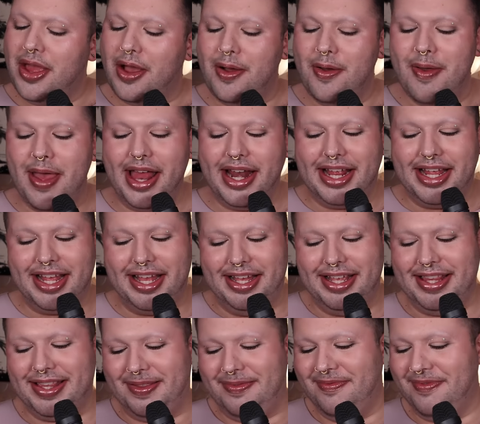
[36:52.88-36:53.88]
no
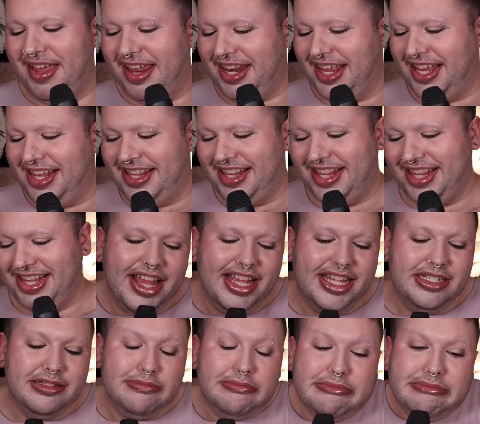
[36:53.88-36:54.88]
cosmetics.
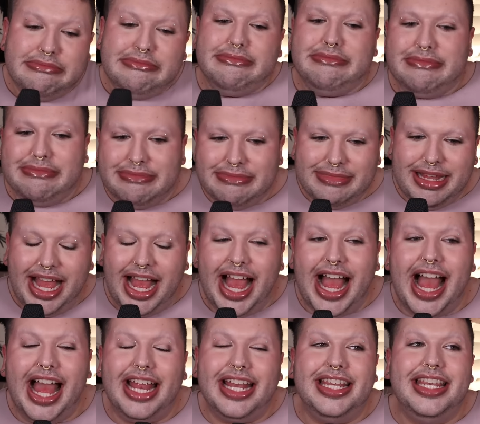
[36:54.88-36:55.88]
Uh,